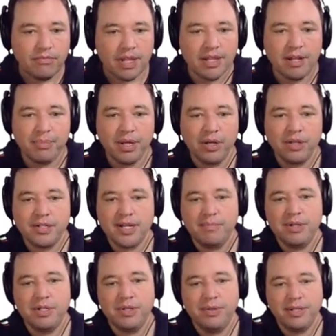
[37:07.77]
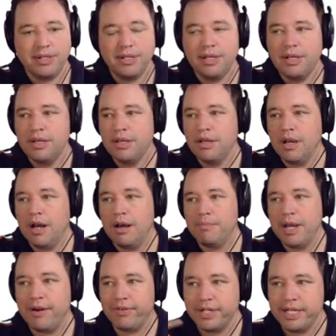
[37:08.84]
That'd be a good time to do it.
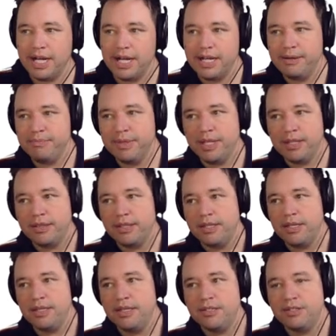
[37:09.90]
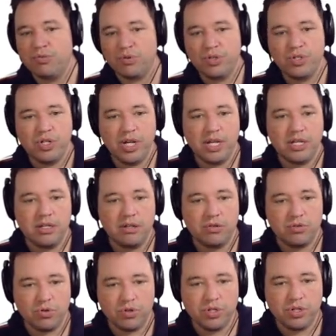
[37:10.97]
Every time that the source tree
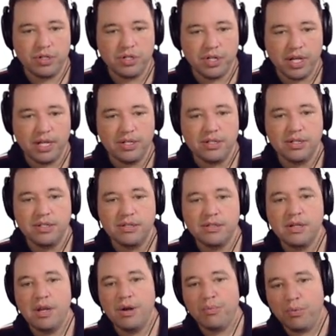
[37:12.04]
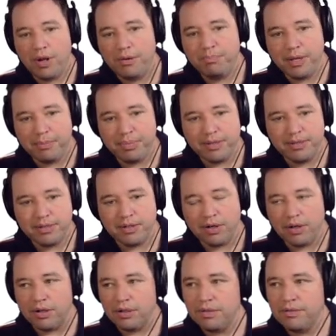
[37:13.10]
changes, run pip
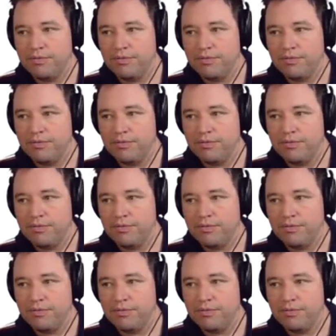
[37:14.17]
install